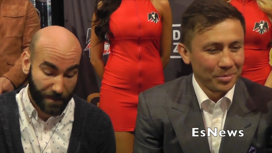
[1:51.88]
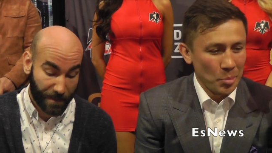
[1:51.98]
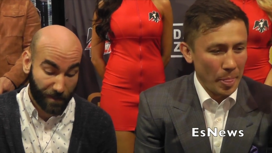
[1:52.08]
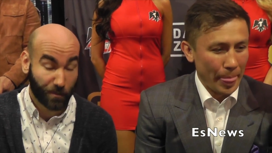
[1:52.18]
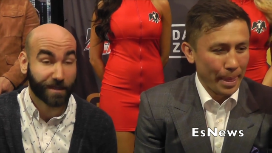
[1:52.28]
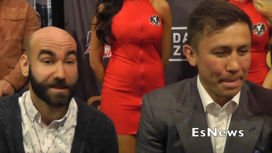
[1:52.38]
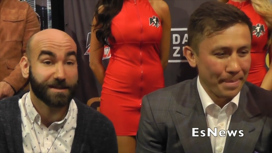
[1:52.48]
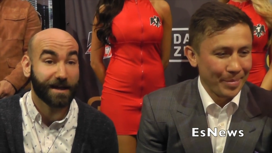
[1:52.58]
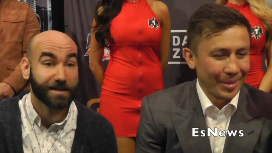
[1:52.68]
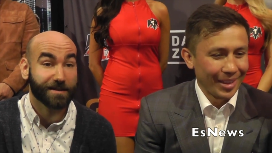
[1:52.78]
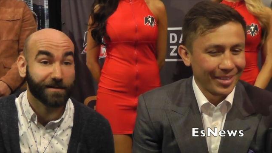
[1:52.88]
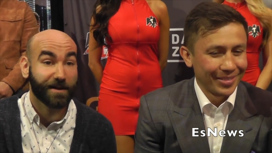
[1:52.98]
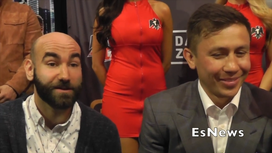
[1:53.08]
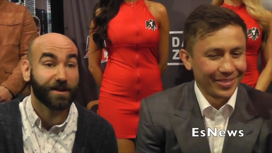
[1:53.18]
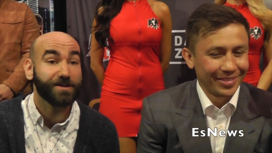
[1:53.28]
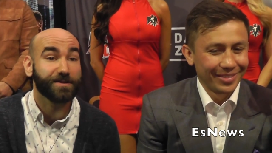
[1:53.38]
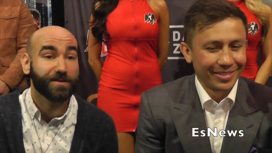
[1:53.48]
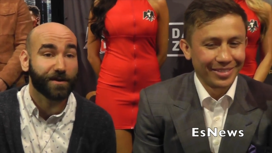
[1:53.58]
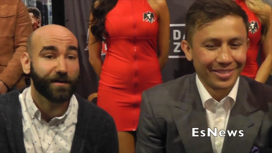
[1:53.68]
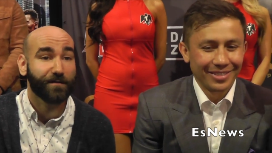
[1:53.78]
Speaker 1: all I can say is congratulations to her